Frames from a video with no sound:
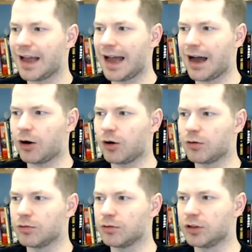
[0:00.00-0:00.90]
how
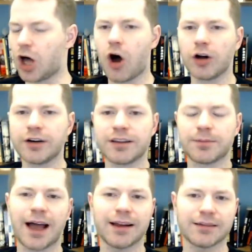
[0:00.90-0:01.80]
long do the
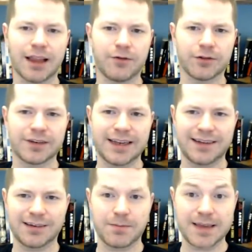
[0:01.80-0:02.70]
blind levels
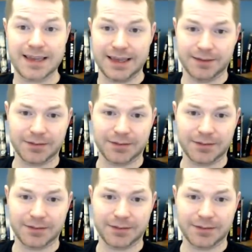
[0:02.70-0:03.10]
need to be?